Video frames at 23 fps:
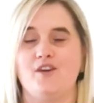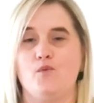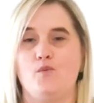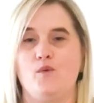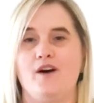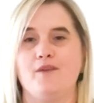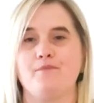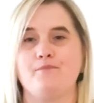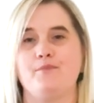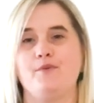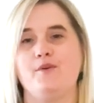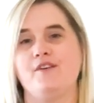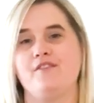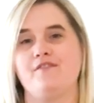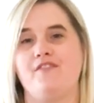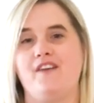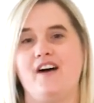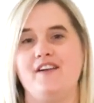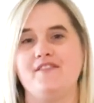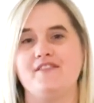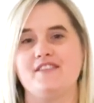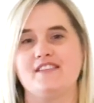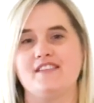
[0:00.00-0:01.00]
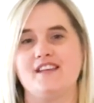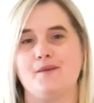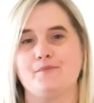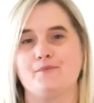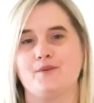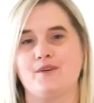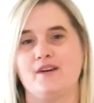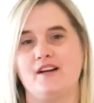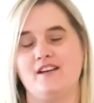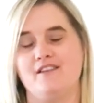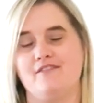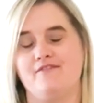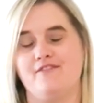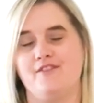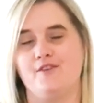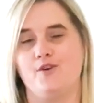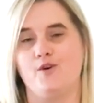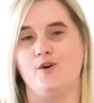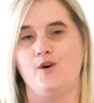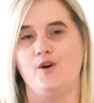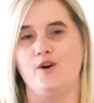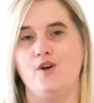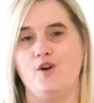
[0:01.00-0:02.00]
the 1.5 summary
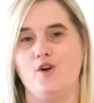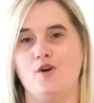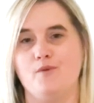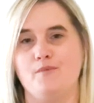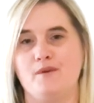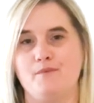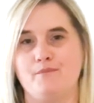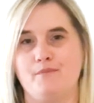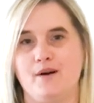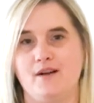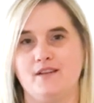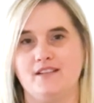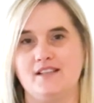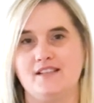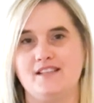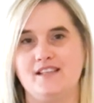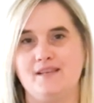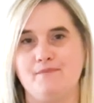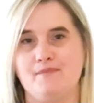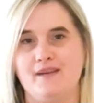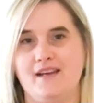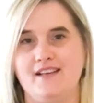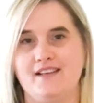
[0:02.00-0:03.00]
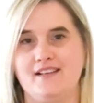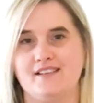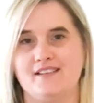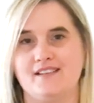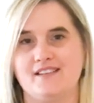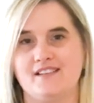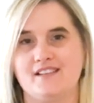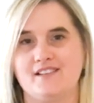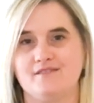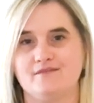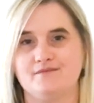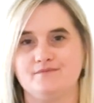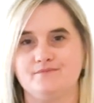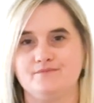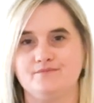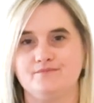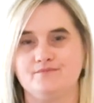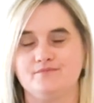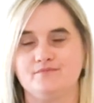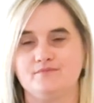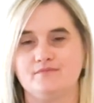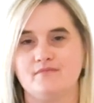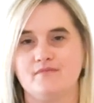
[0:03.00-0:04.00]
for urban policymakers.
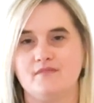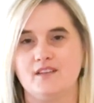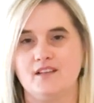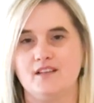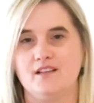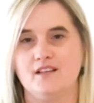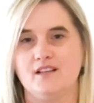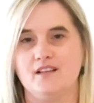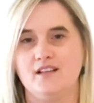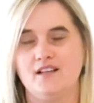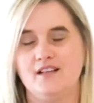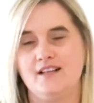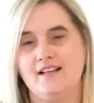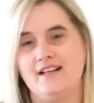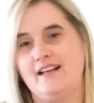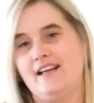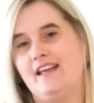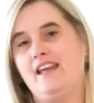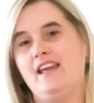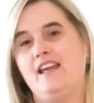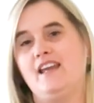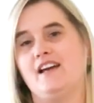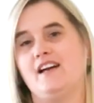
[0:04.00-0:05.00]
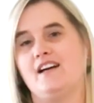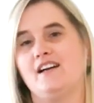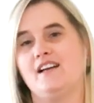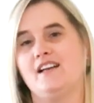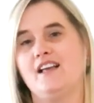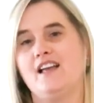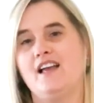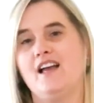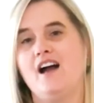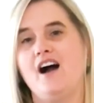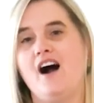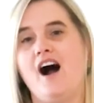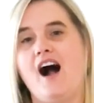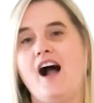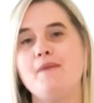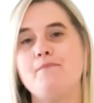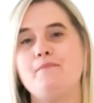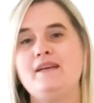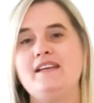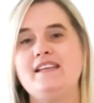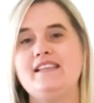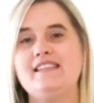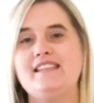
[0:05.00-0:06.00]
Here,
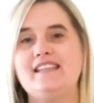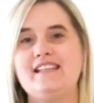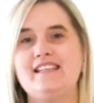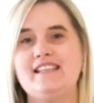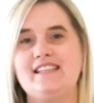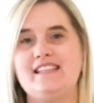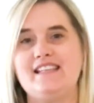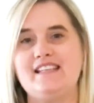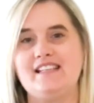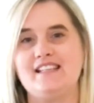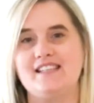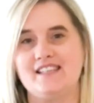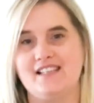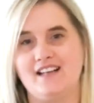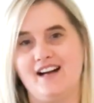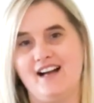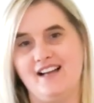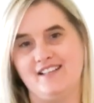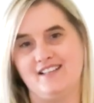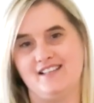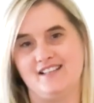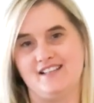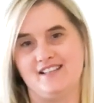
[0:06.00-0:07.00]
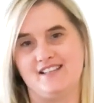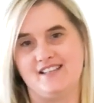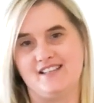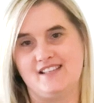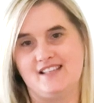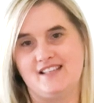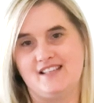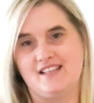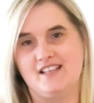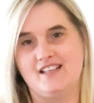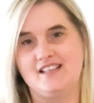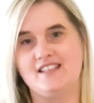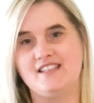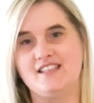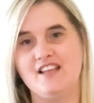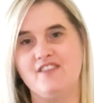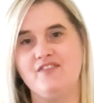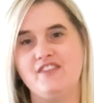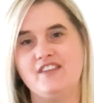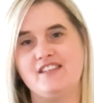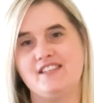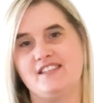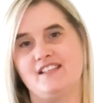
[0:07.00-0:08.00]
IPCC scientists
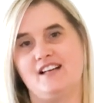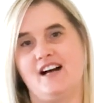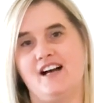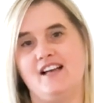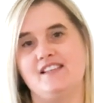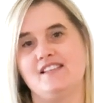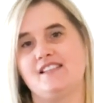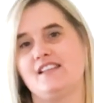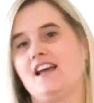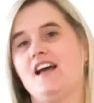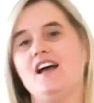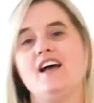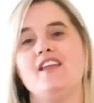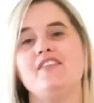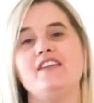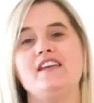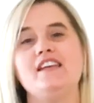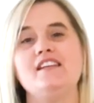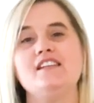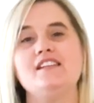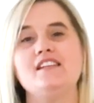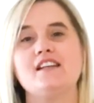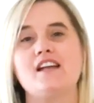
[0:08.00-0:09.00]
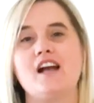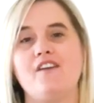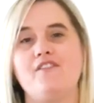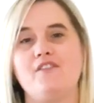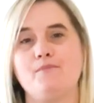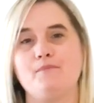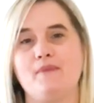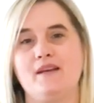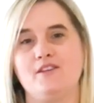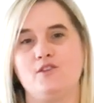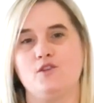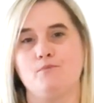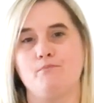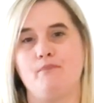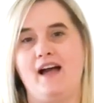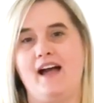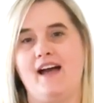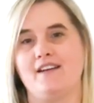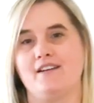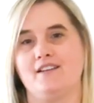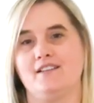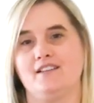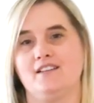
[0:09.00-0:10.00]
synthesized the Intergovernmental
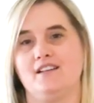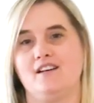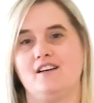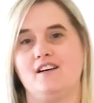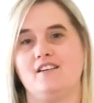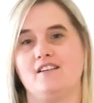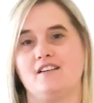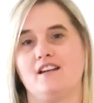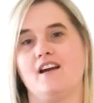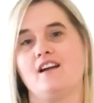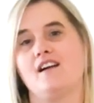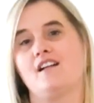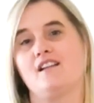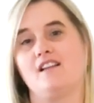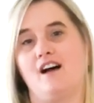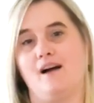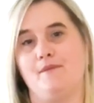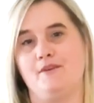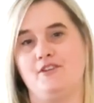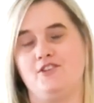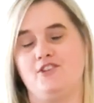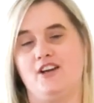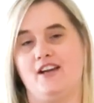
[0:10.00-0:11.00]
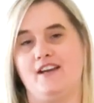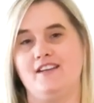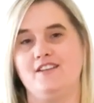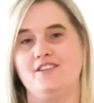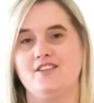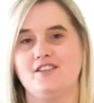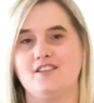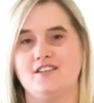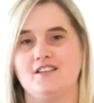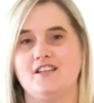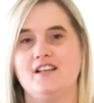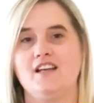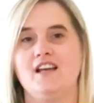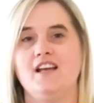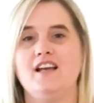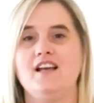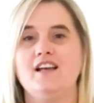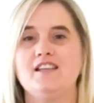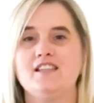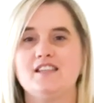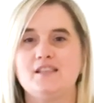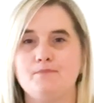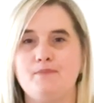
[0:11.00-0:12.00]
Panel on Climate Change,
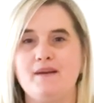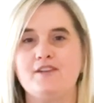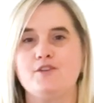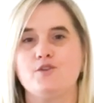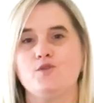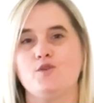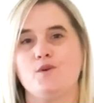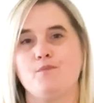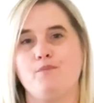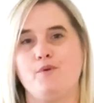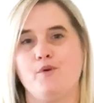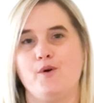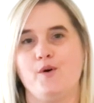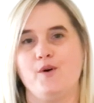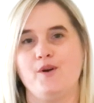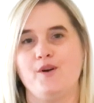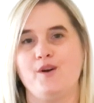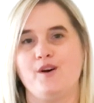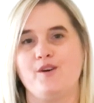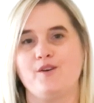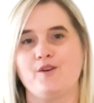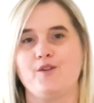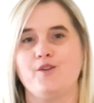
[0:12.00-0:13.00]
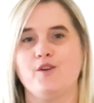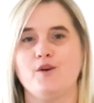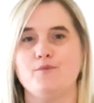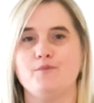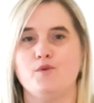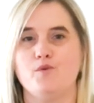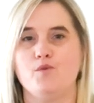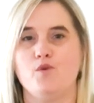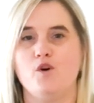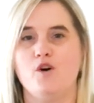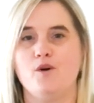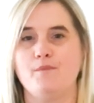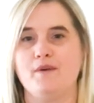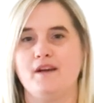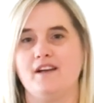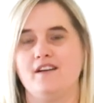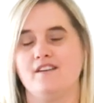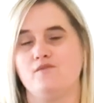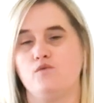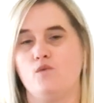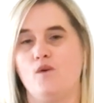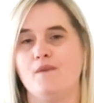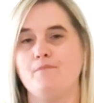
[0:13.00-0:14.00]
Special Report on Global Warming
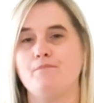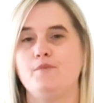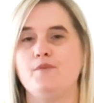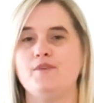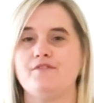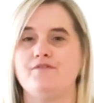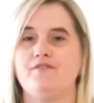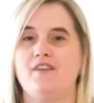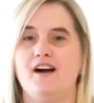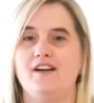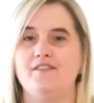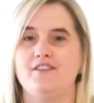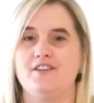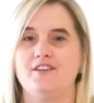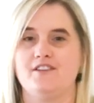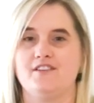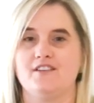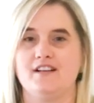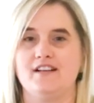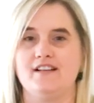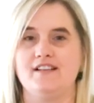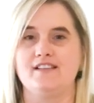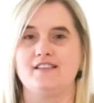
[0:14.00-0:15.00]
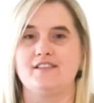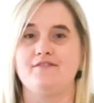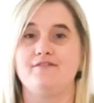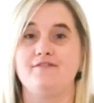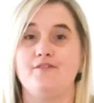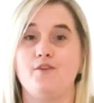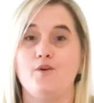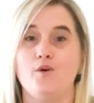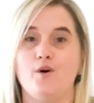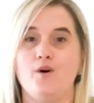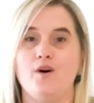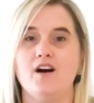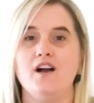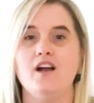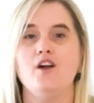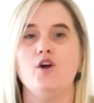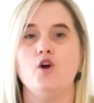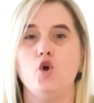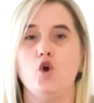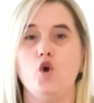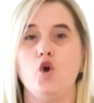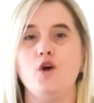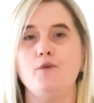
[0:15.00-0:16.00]
of 1.5 degrees for
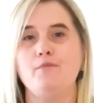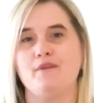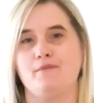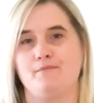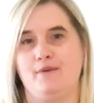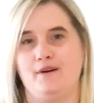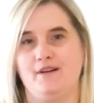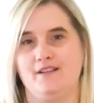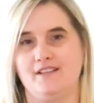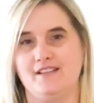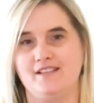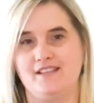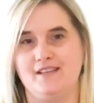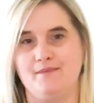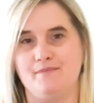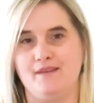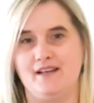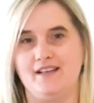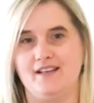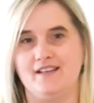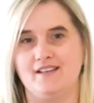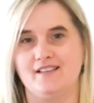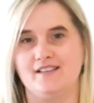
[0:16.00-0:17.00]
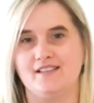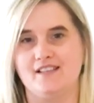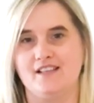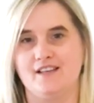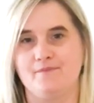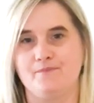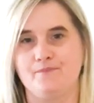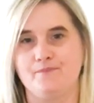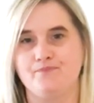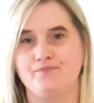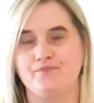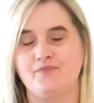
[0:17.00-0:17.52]
urban policymakers,